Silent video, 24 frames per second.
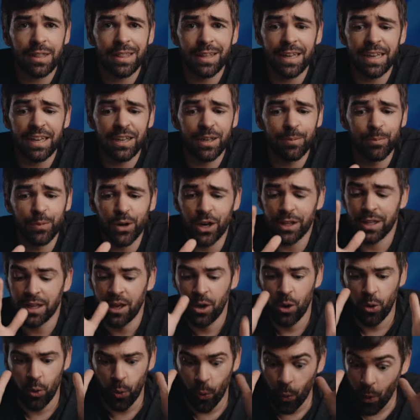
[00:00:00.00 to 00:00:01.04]
I think, but
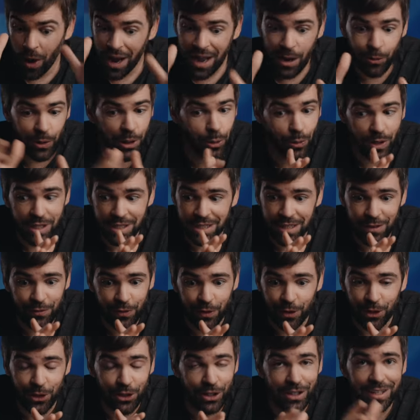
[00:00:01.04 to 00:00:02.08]
wow, it was
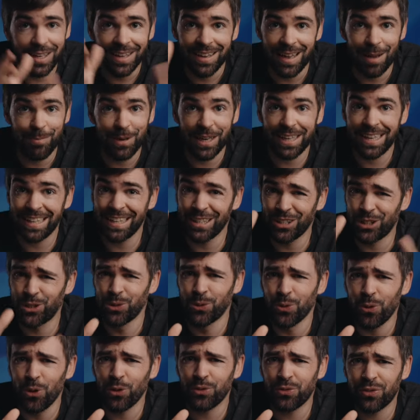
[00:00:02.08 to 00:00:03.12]
difficult. Am I getting
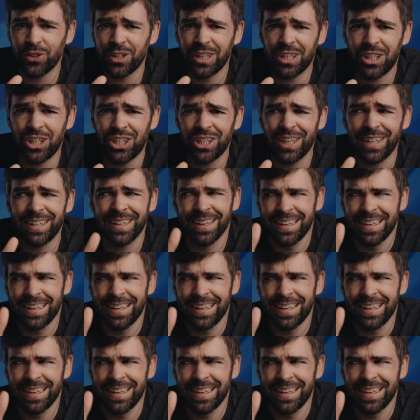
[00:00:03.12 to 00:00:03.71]
too old for this shit?